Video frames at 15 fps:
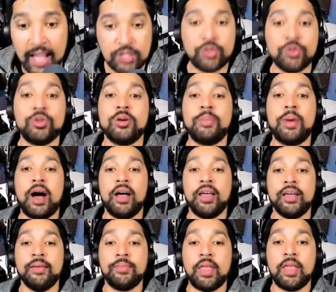talk about
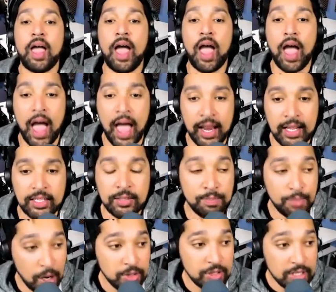it. And it's
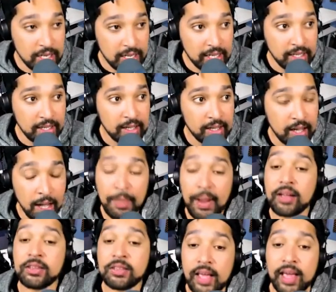mostly
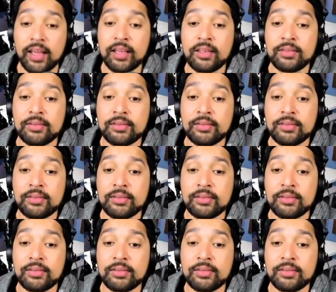about tech.